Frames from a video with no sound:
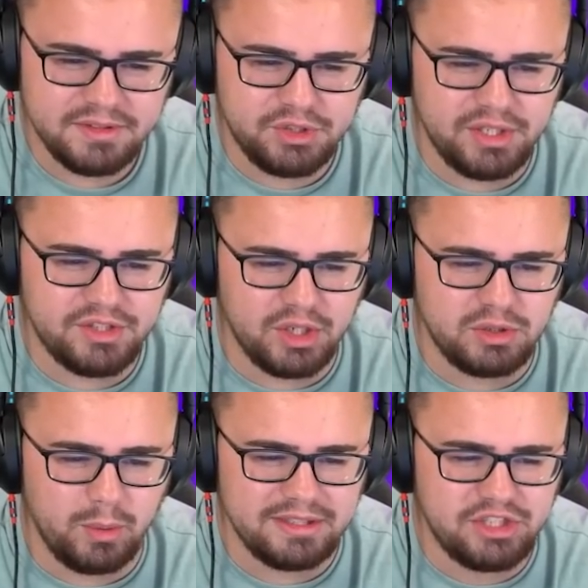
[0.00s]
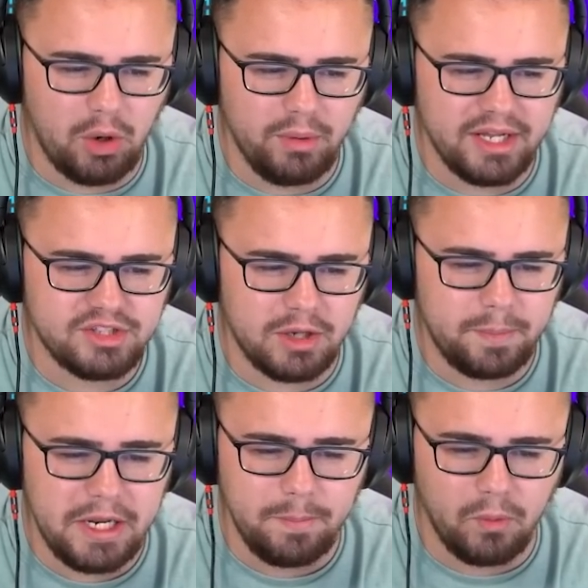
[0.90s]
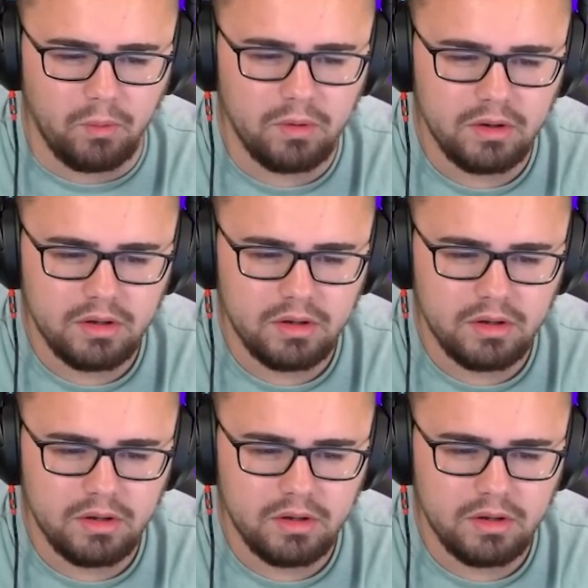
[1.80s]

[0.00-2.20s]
Jeez, they're doing donuts on people.